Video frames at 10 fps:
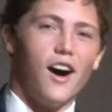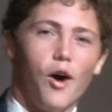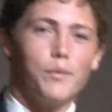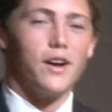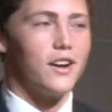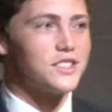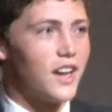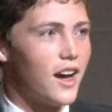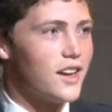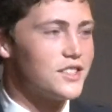I'm gonna be honest,
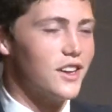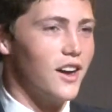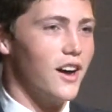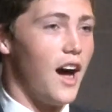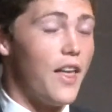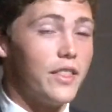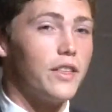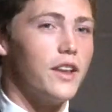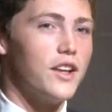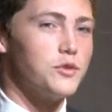guys. I think
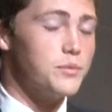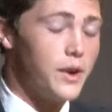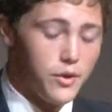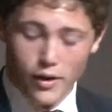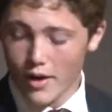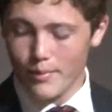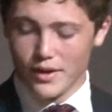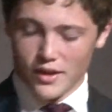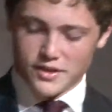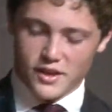the dance went pretty well
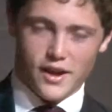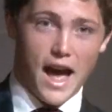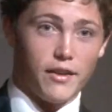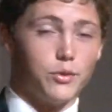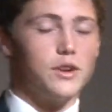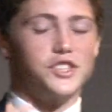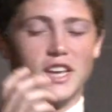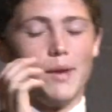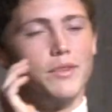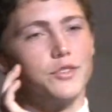because afterwards she
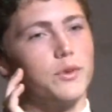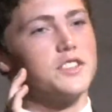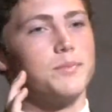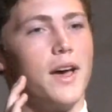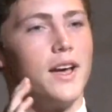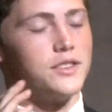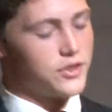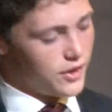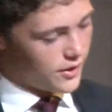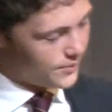gave me this wristband.
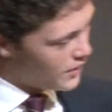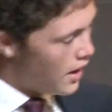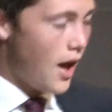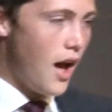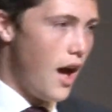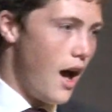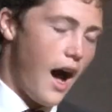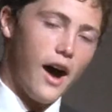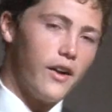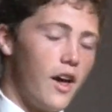So
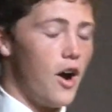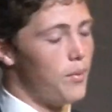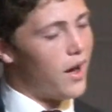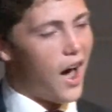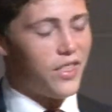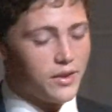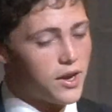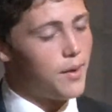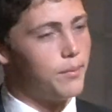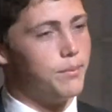I don't know, but I think
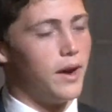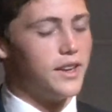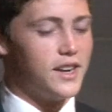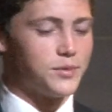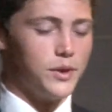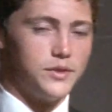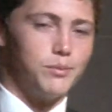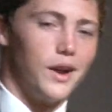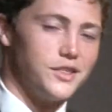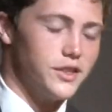my dance moves
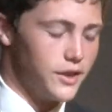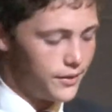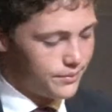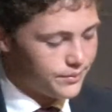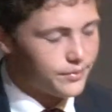impressed her.